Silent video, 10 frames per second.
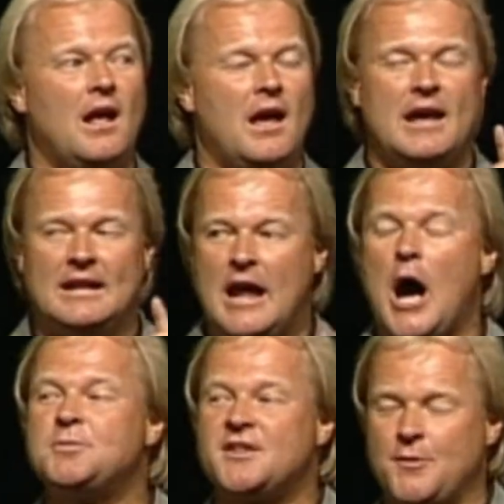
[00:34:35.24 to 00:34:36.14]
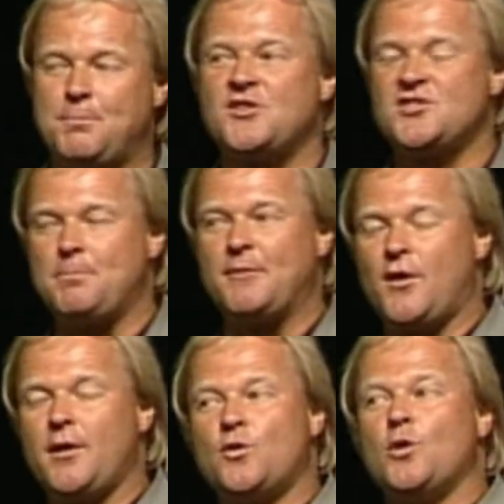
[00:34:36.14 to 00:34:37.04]
And it helps if the person up in
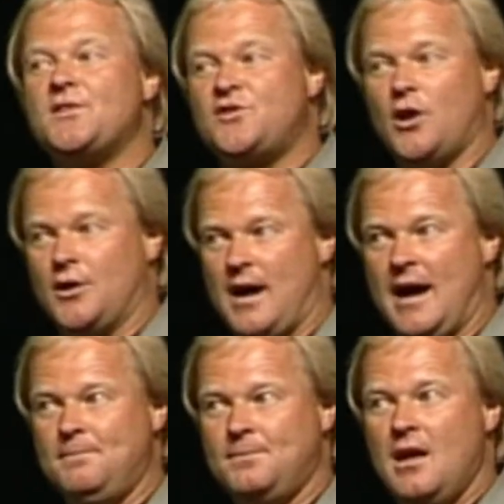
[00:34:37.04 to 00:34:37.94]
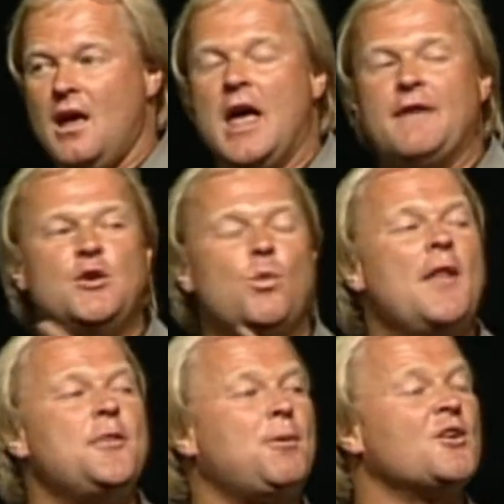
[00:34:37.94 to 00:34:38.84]
front of the room is good, right? If you want
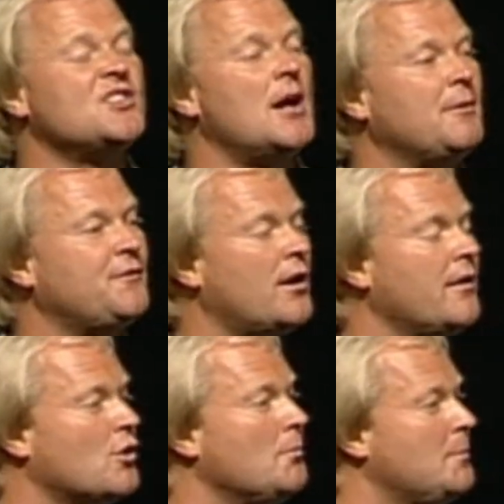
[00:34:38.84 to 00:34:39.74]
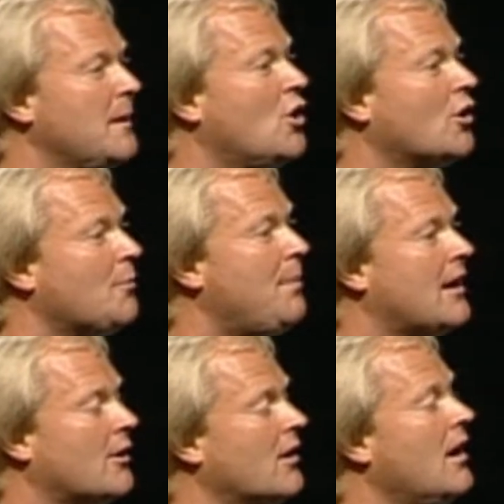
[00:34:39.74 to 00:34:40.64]
the person up in front of the room to be good or better,